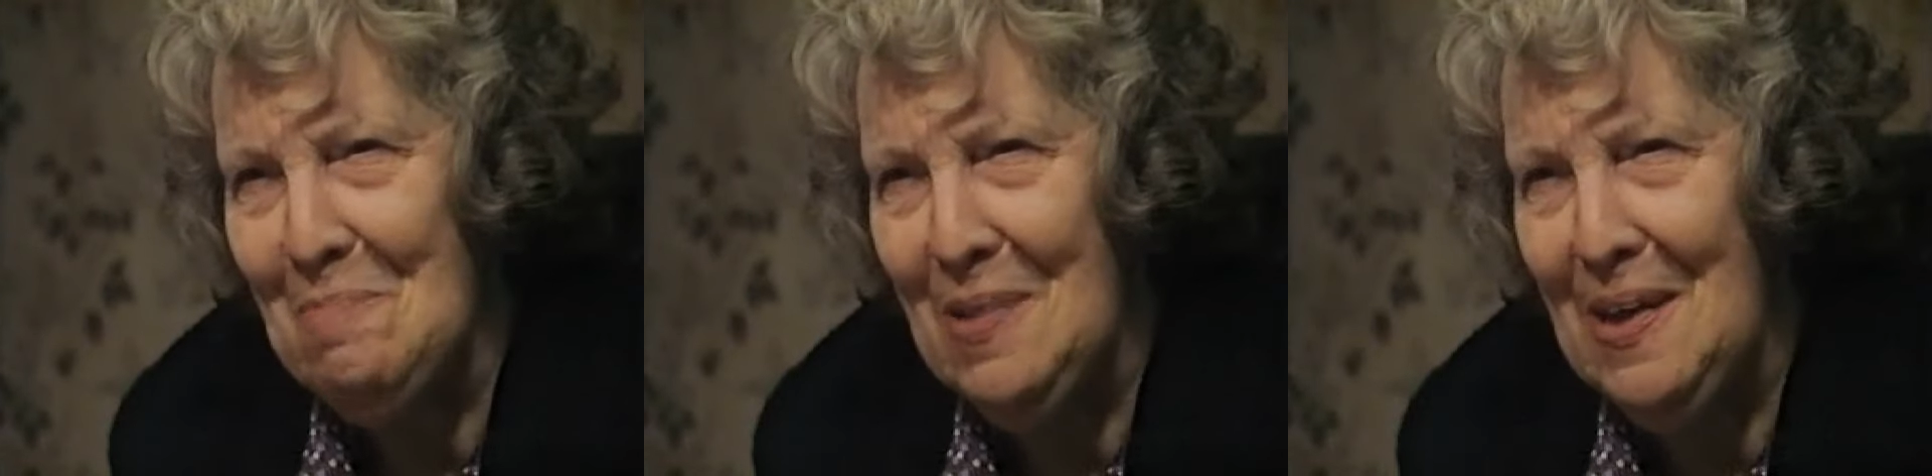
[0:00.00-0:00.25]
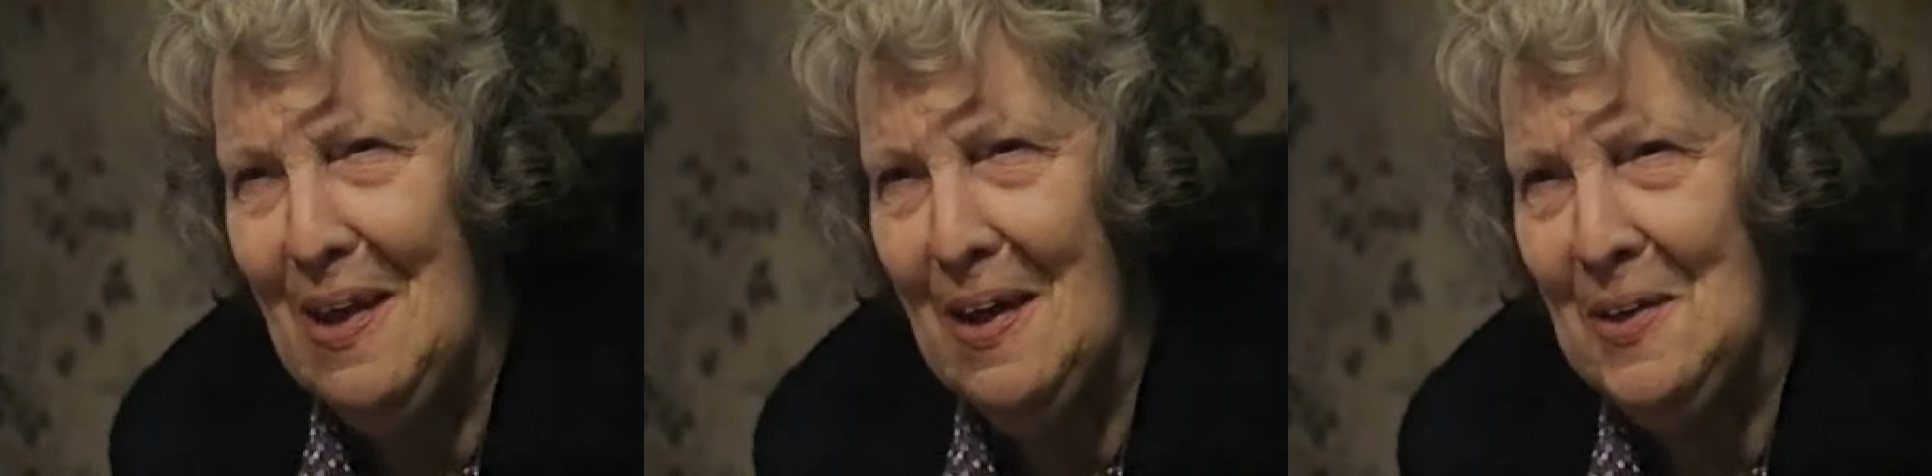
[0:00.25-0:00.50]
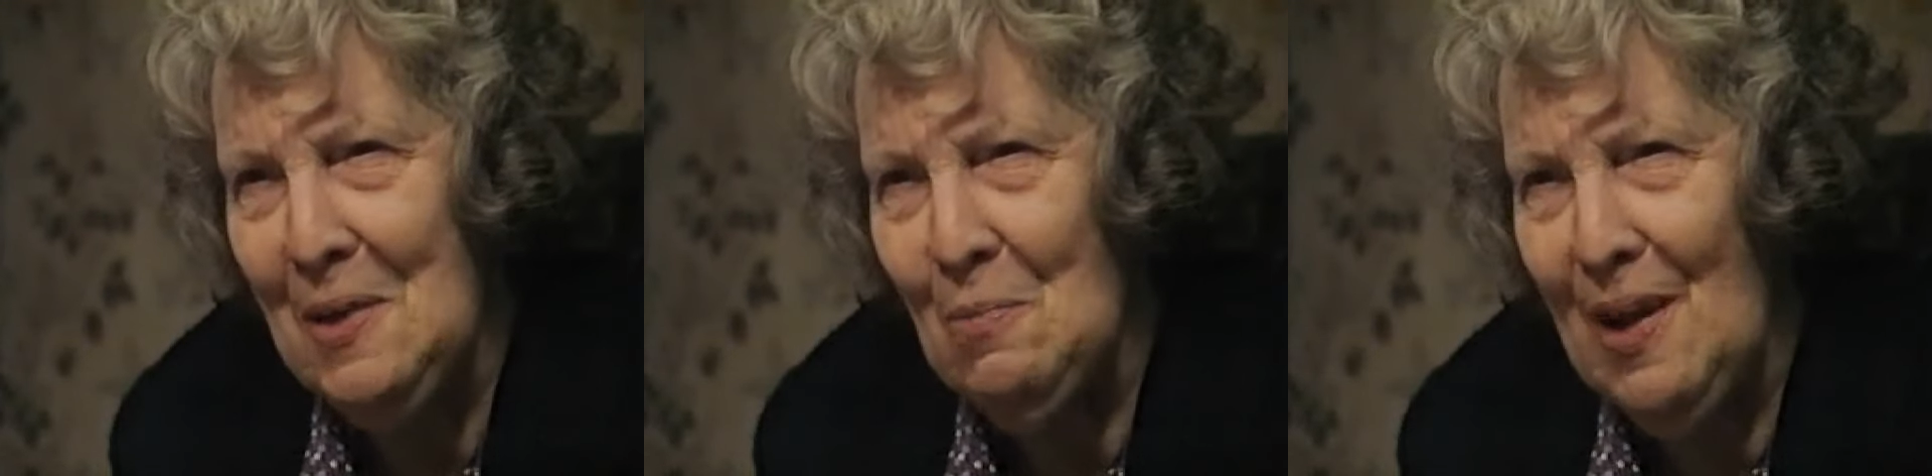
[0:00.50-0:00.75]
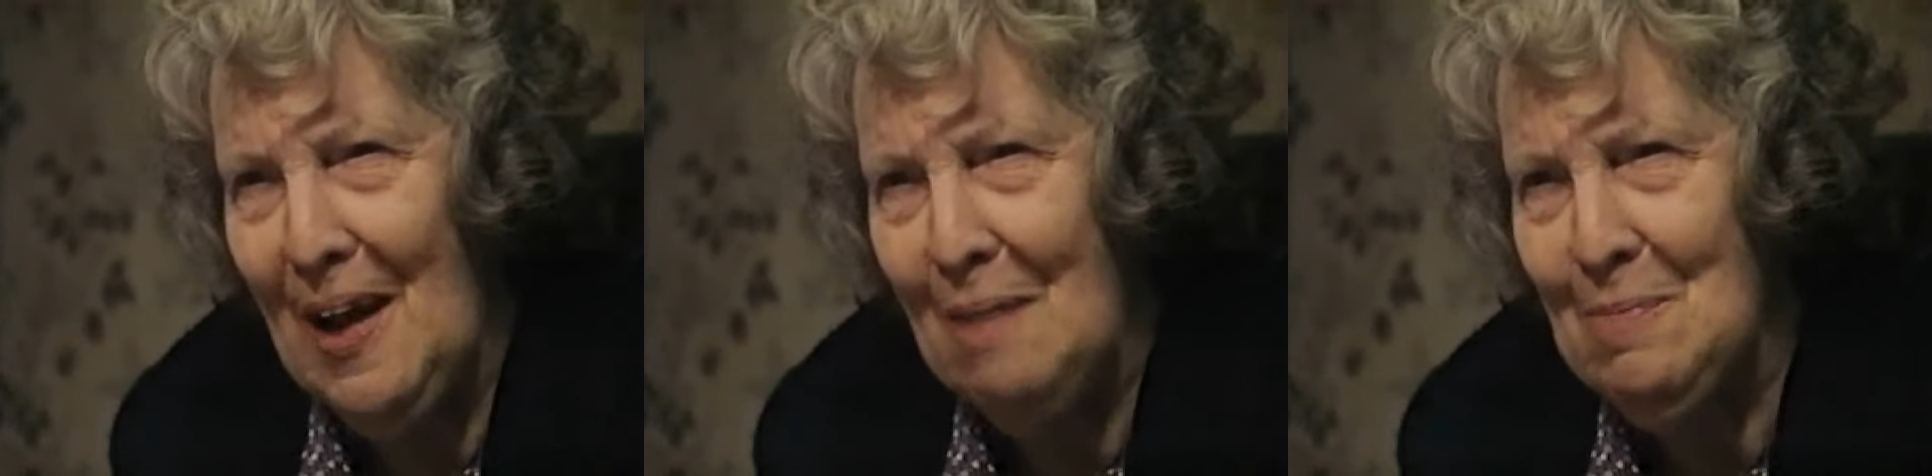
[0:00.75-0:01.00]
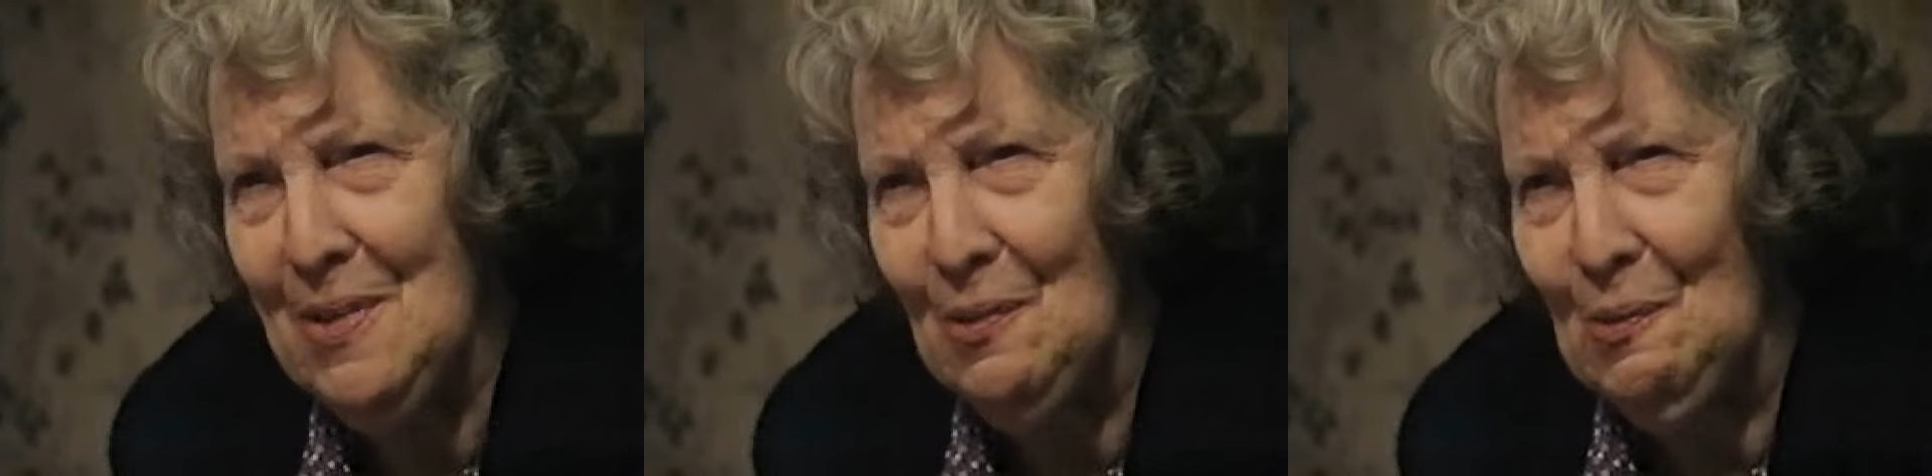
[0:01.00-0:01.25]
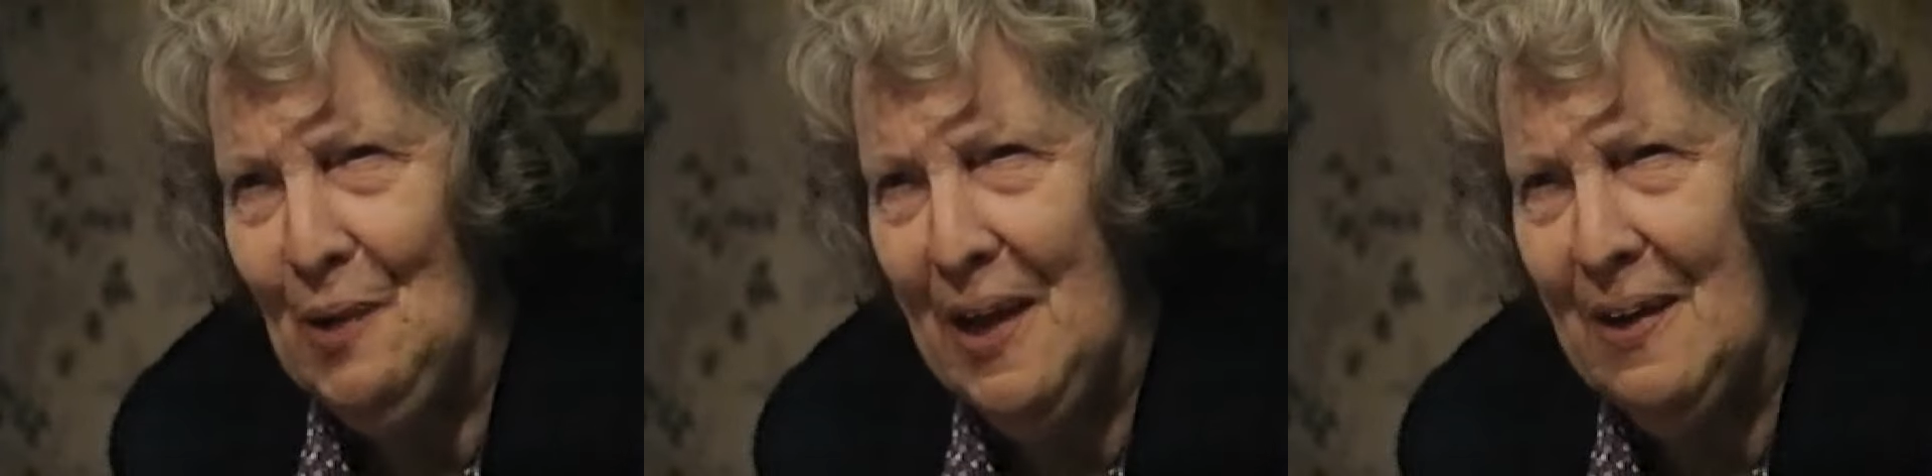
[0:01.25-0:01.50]
bloody well up till
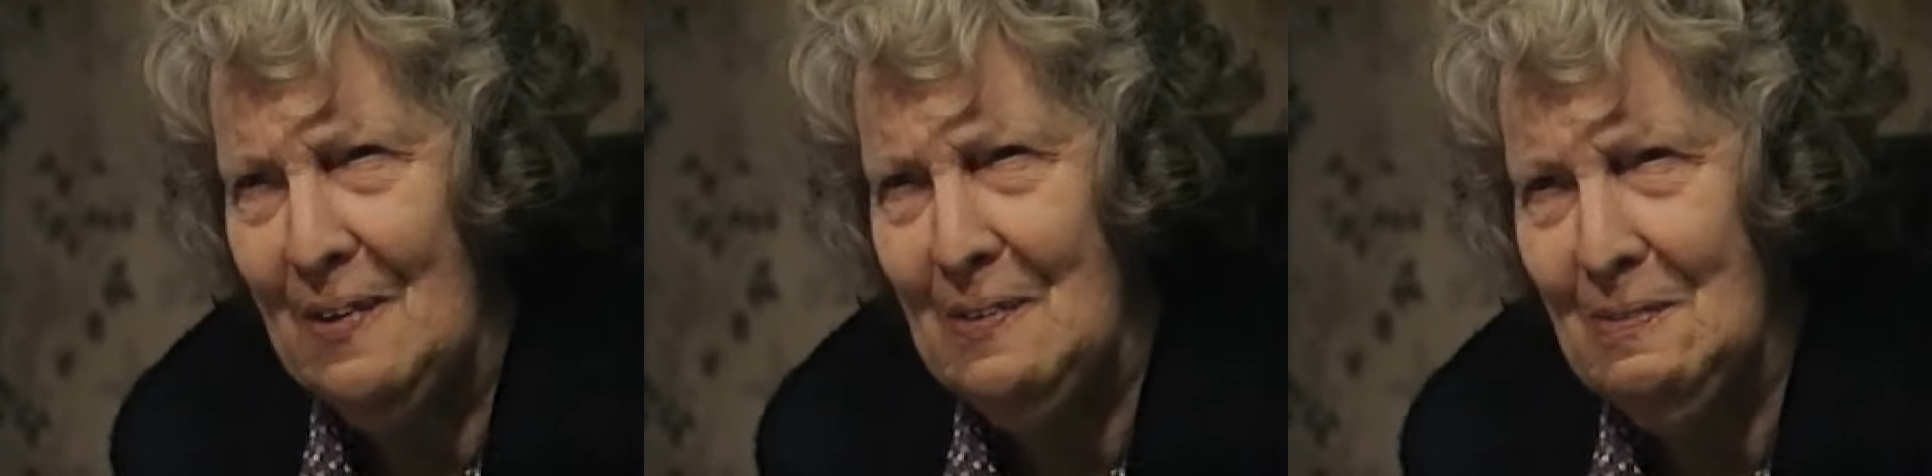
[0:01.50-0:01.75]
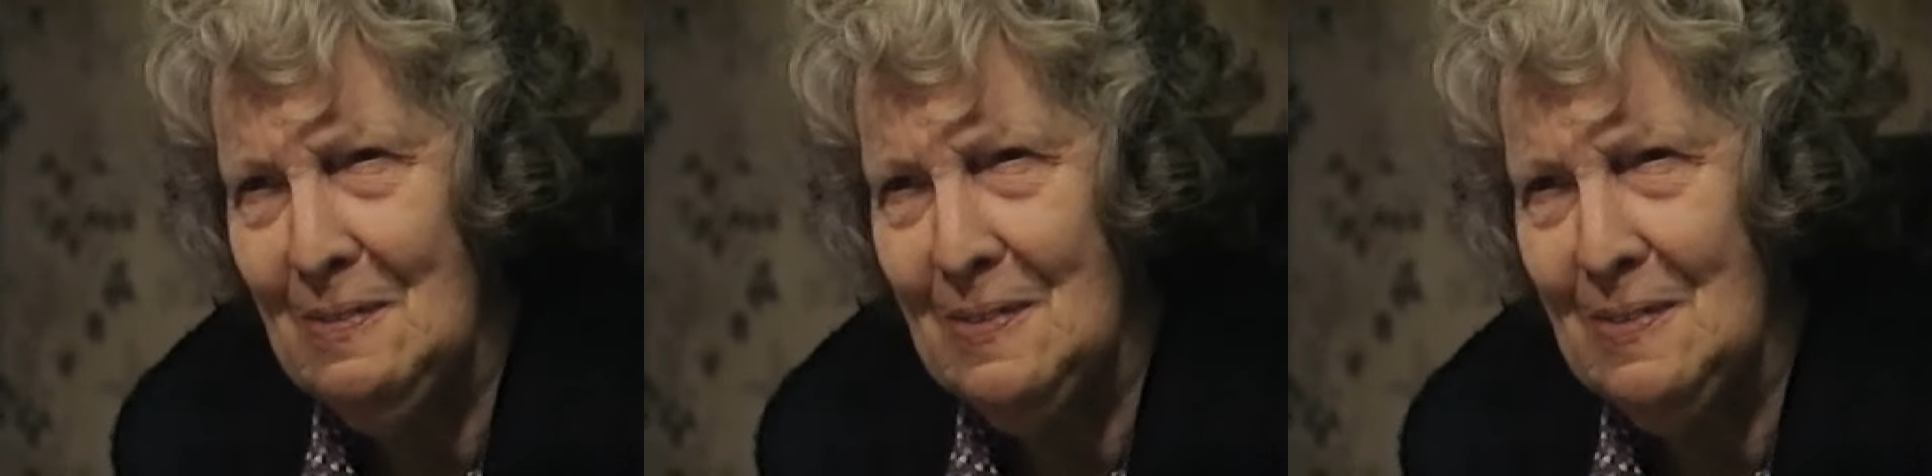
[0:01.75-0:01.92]
now.